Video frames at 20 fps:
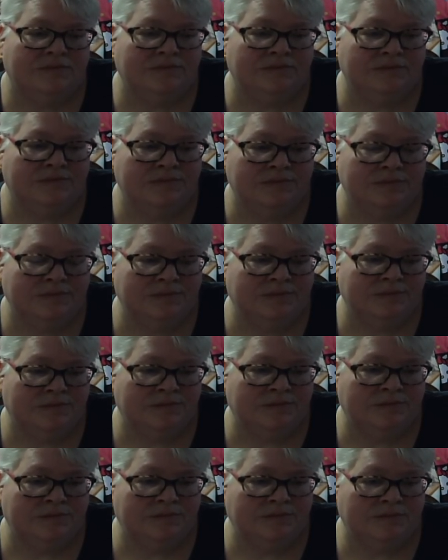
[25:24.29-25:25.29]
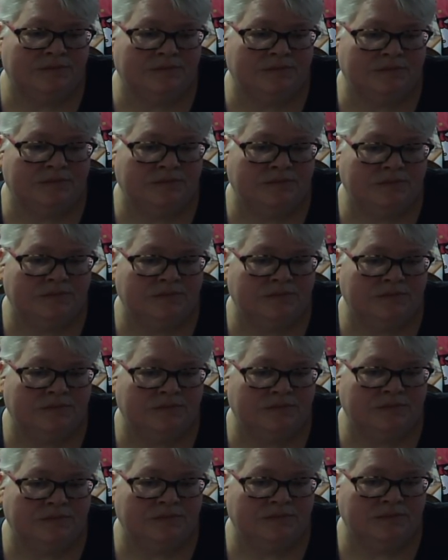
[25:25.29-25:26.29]

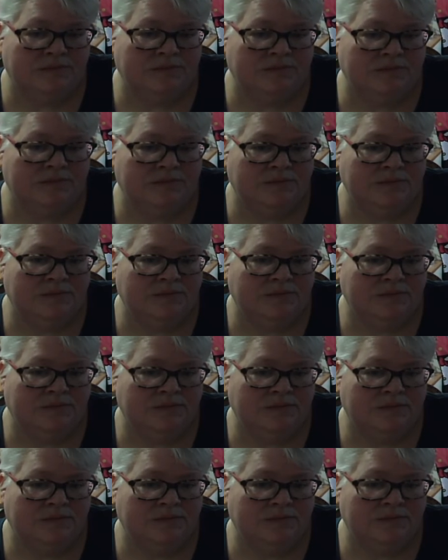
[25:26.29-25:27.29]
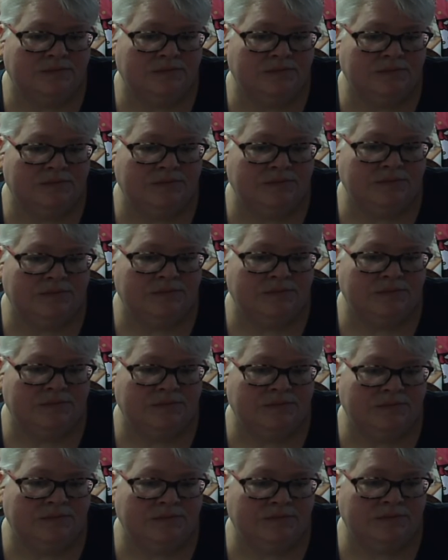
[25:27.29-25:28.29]

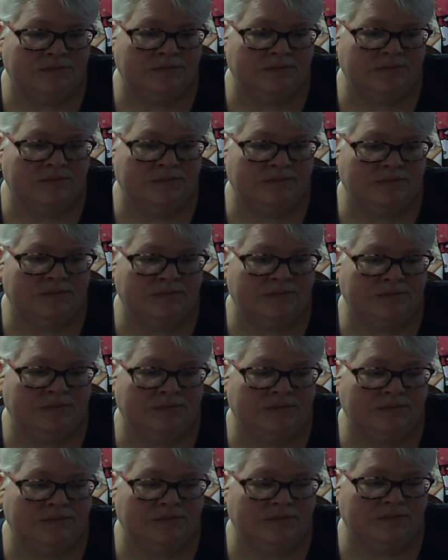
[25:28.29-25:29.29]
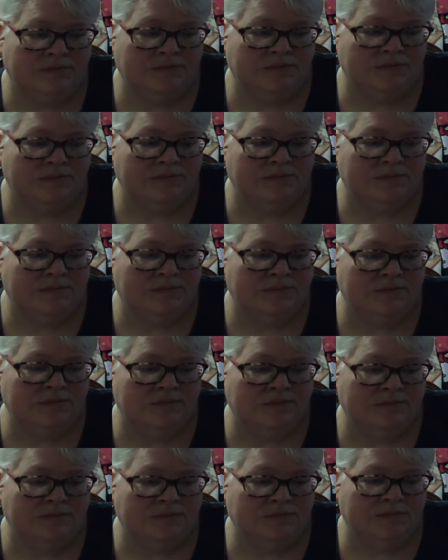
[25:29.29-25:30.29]

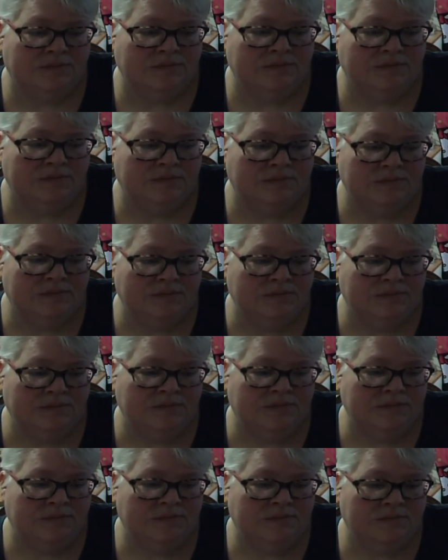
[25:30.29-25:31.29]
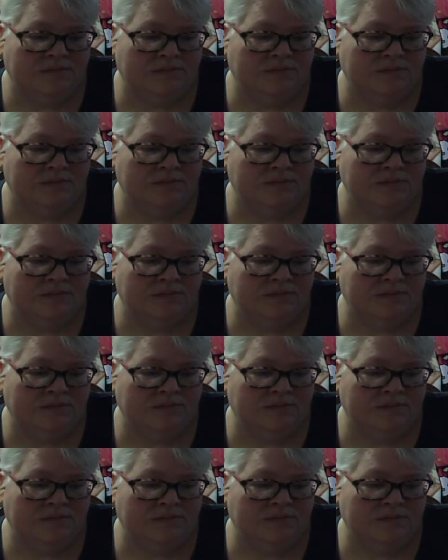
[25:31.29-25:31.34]
No words are spoken by the person on screen.